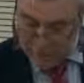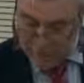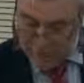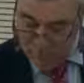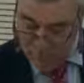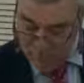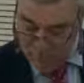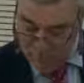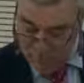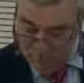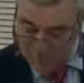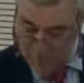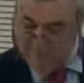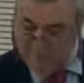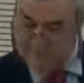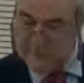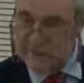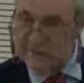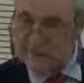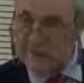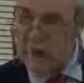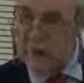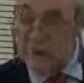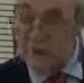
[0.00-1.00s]
in most
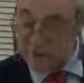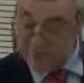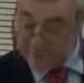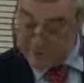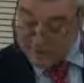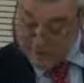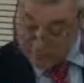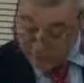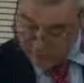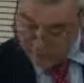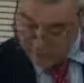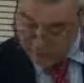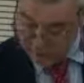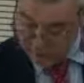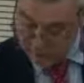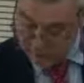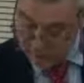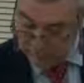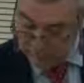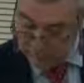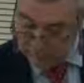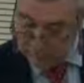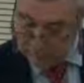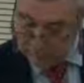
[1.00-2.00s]
cases are
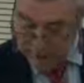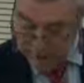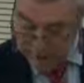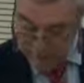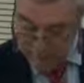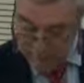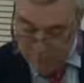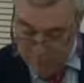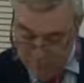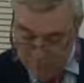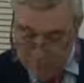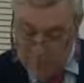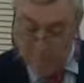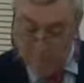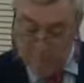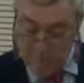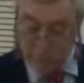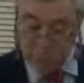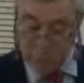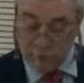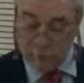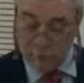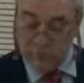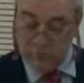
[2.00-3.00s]
sensible and most
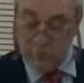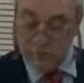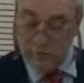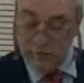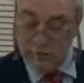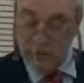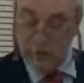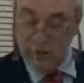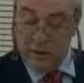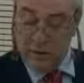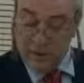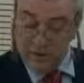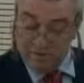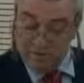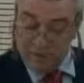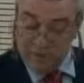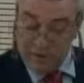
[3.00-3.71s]
importantly are